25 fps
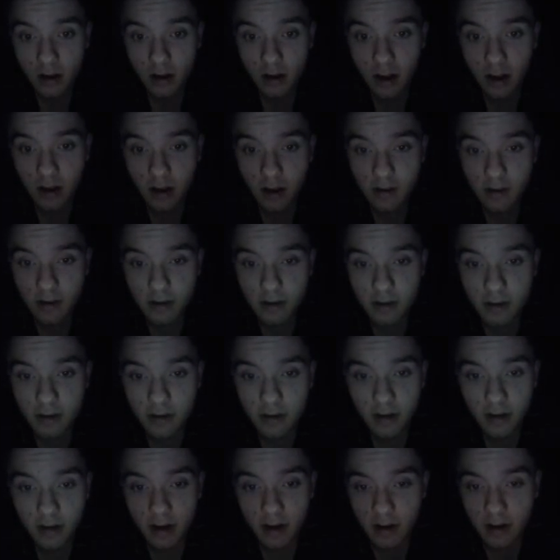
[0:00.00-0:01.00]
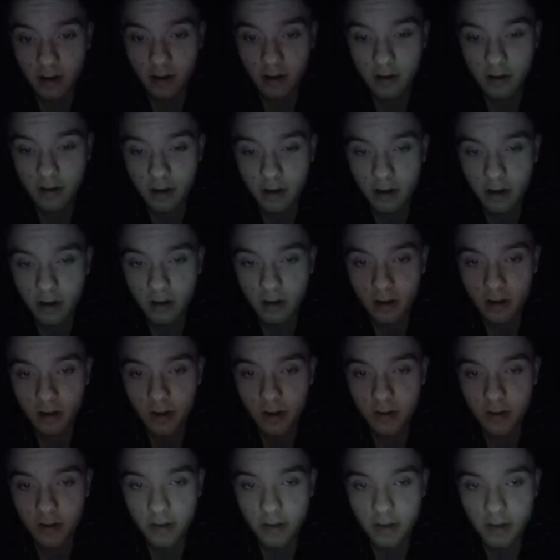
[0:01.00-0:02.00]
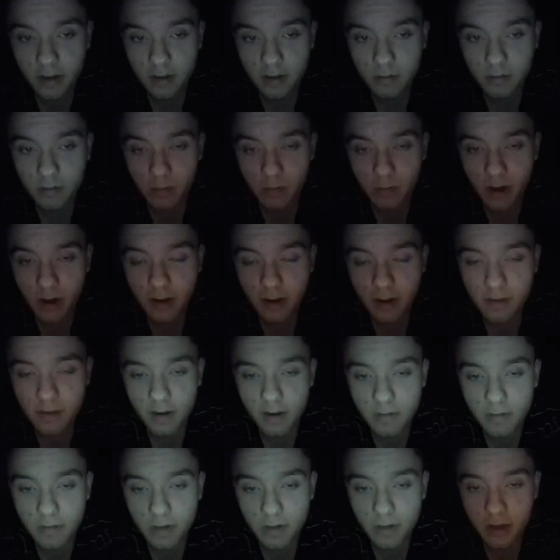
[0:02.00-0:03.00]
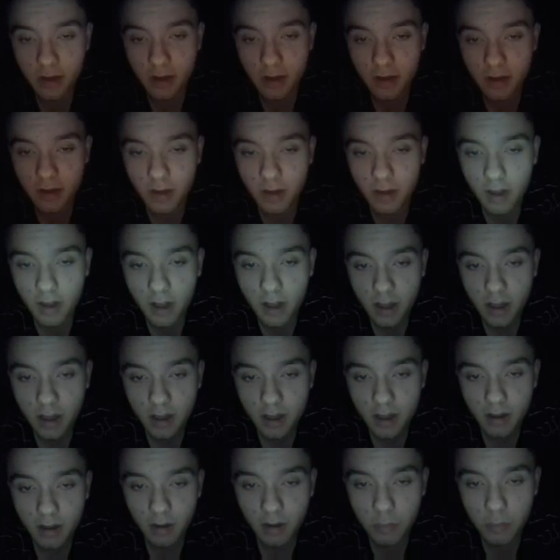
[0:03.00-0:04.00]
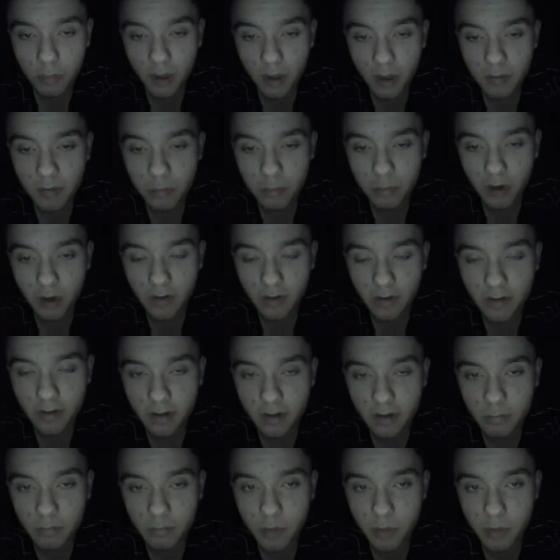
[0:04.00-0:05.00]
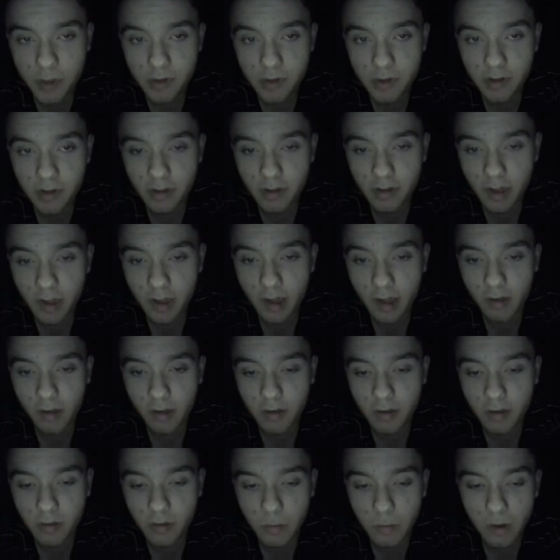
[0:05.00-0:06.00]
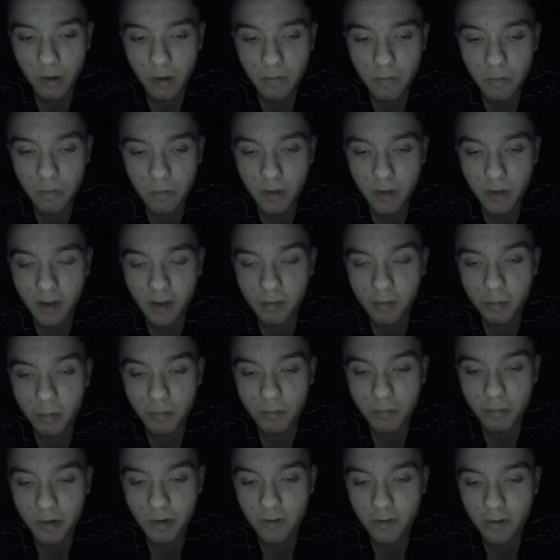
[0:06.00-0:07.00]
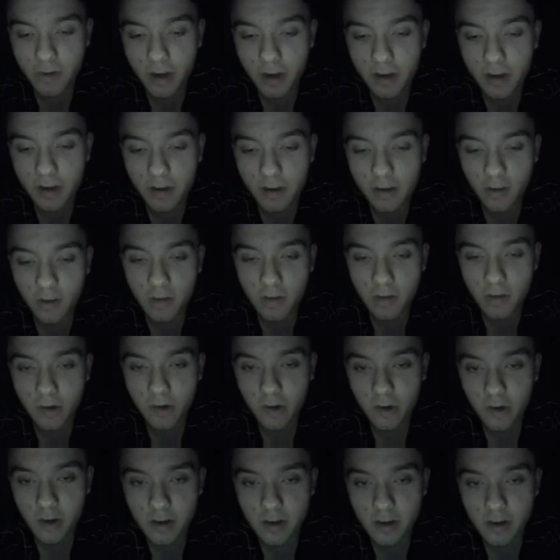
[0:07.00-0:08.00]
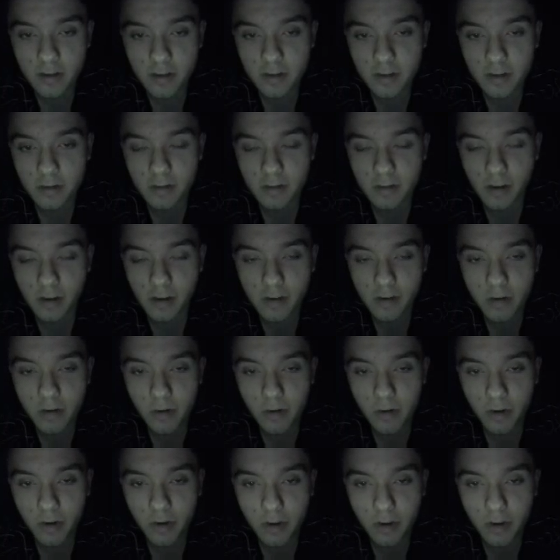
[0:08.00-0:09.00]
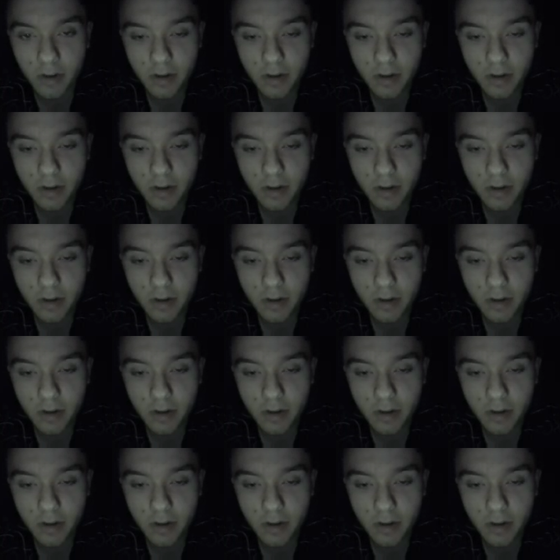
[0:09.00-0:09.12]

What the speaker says: That's not good at all, is it? Red's never good. A button pressing, pretty sure that's illegal in so many different ways, but we just did it to save our son, so let's do it.